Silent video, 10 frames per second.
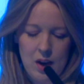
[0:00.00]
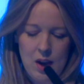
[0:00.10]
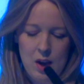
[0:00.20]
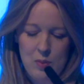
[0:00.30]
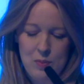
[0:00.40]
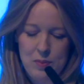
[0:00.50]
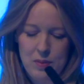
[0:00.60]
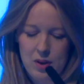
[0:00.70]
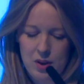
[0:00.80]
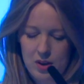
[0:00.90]

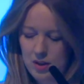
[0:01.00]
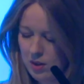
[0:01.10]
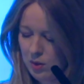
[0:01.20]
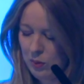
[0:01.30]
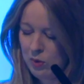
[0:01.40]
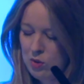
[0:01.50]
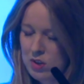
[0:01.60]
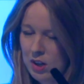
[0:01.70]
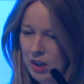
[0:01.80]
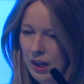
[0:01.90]
We're
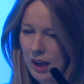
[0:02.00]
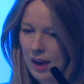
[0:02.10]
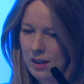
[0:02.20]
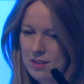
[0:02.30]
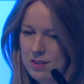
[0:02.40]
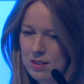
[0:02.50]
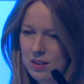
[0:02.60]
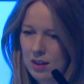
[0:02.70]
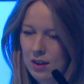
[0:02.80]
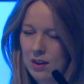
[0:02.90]
also looking at
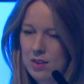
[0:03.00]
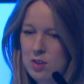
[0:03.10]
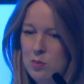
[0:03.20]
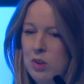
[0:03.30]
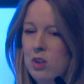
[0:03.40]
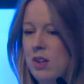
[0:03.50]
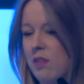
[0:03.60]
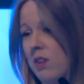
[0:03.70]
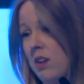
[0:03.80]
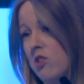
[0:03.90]
some new
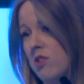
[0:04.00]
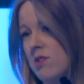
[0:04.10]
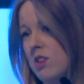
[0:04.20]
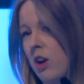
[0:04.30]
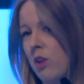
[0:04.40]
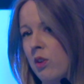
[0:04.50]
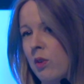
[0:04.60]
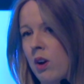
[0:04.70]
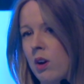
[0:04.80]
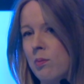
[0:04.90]
definitions. So there
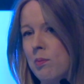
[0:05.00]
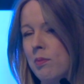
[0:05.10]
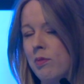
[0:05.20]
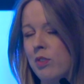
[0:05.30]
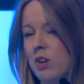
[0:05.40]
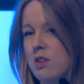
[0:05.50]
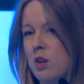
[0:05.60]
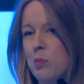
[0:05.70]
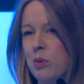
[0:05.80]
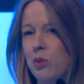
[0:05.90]
are, for
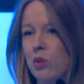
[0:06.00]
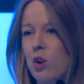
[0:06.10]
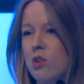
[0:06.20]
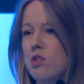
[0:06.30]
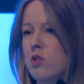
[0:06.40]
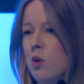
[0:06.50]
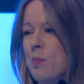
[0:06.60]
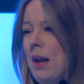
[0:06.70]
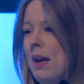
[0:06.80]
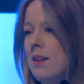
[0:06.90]
example, cost to
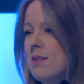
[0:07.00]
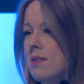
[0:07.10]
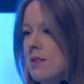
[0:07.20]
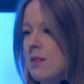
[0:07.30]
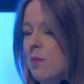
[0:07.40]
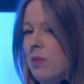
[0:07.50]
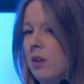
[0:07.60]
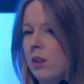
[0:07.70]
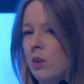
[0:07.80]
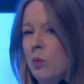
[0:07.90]
replace is
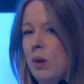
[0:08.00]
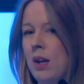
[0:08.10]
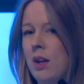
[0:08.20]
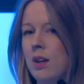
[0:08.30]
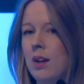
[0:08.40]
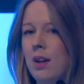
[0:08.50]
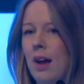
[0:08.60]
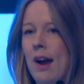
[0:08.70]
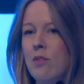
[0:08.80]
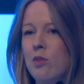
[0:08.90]
something that we
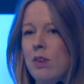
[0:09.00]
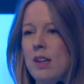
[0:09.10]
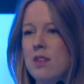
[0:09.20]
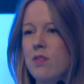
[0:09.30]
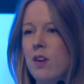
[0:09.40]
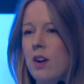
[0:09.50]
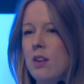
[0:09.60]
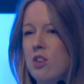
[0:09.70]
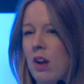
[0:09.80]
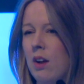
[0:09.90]
haven't really
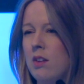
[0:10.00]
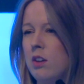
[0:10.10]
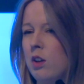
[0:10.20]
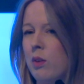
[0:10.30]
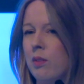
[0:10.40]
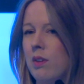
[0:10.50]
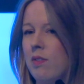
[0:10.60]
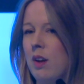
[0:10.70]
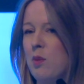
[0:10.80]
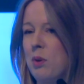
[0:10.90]
defined yet. I don't know
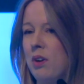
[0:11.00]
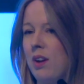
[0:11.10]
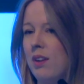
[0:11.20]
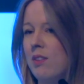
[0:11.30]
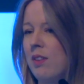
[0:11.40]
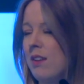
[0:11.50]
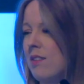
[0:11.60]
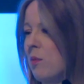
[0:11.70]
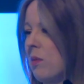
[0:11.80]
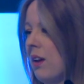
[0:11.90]
if that's
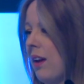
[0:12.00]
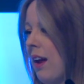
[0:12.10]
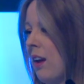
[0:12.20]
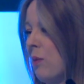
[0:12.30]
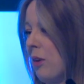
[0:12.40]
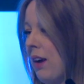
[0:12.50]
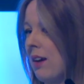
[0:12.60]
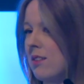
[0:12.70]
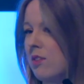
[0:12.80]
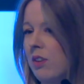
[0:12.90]
something anybody
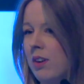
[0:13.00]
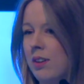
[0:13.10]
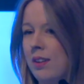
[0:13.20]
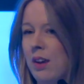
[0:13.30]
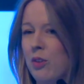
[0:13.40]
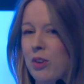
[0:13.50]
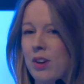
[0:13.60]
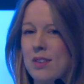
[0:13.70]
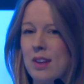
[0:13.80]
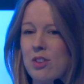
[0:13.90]
has defined in their
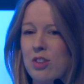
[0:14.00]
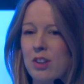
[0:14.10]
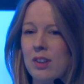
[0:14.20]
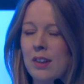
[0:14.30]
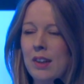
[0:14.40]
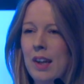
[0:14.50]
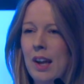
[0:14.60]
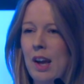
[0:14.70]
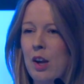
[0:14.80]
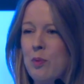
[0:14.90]
organisation.
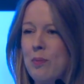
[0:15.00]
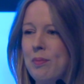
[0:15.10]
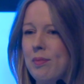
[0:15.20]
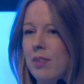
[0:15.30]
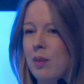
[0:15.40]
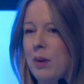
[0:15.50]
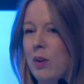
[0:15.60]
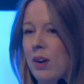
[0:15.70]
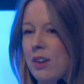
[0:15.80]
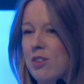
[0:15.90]
I'd be
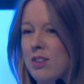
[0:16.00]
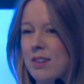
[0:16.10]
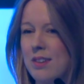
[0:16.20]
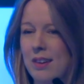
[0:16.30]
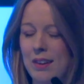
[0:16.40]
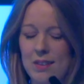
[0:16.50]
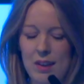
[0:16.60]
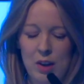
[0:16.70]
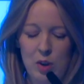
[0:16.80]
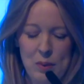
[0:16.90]
quite interested to
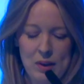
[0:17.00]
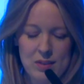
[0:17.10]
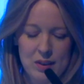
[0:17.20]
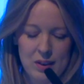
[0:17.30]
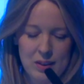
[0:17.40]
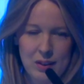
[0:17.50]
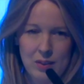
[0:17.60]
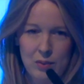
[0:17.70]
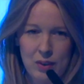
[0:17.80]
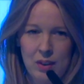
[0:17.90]
hear about it
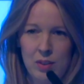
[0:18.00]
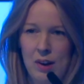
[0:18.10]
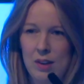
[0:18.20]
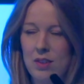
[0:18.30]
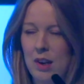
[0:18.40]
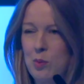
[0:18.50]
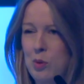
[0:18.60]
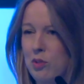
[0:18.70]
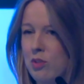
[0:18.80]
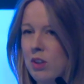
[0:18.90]
in the
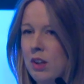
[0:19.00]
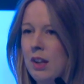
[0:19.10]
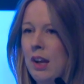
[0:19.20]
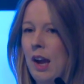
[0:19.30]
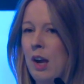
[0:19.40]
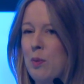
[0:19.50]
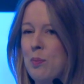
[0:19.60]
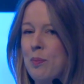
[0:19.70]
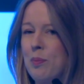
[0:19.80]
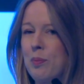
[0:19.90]
roundtables.
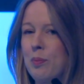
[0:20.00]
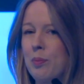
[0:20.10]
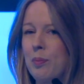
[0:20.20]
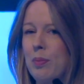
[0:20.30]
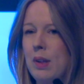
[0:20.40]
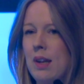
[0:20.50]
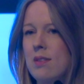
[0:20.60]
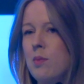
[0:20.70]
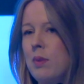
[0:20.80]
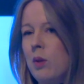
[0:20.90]
But that's
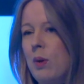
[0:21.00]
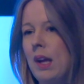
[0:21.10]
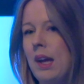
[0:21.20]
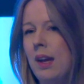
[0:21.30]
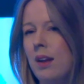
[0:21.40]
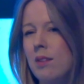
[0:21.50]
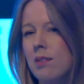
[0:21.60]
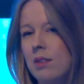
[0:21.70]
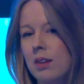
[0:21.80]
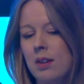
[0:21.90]
something we're keen
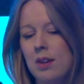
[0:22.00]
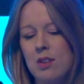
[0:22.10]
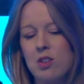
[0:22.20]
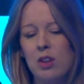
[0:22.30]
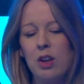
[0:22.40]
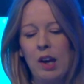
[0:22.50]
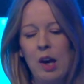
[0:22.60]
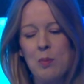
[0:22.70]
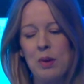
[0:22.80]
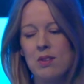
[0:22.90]
to look
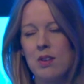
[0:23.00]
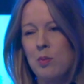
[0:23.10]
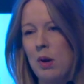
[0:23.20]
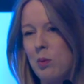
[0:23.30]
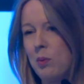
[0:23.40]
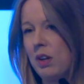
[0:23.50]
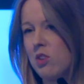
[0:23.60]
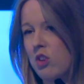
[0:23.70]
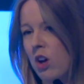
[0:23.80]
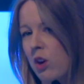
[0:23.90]
at, because at the moment we can
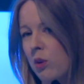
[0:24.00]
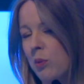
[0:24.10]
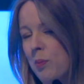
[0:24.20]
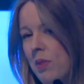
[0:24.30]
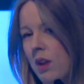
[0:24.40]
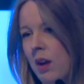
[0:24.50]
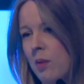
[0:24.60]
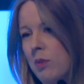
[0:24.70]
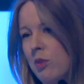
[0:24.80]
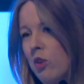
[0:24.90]
show
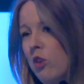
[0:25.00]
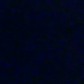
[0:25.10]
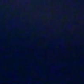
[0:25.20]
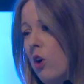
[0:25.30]
the recruitment